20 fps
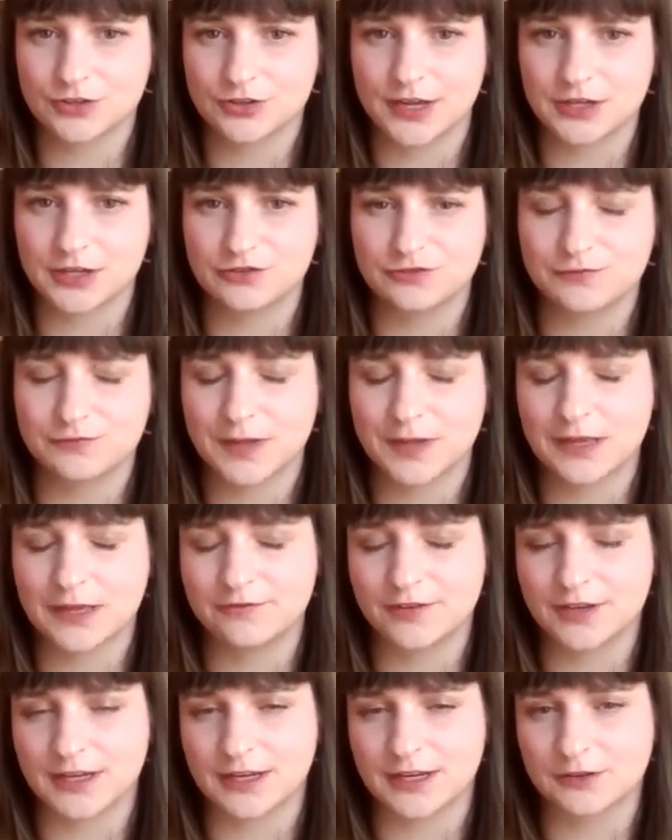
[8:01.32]
or that you've
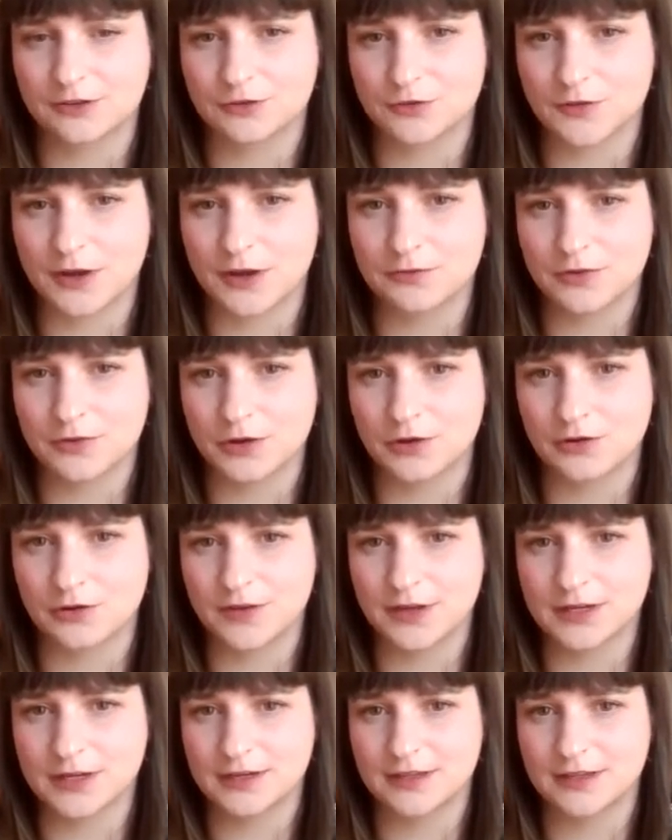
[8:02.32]
pivoted throughout
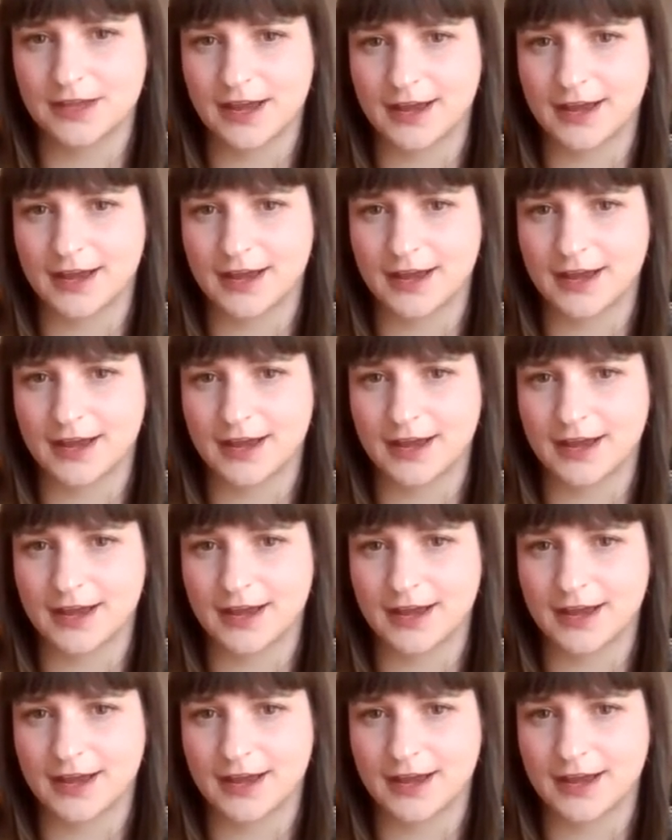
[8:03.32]
COVID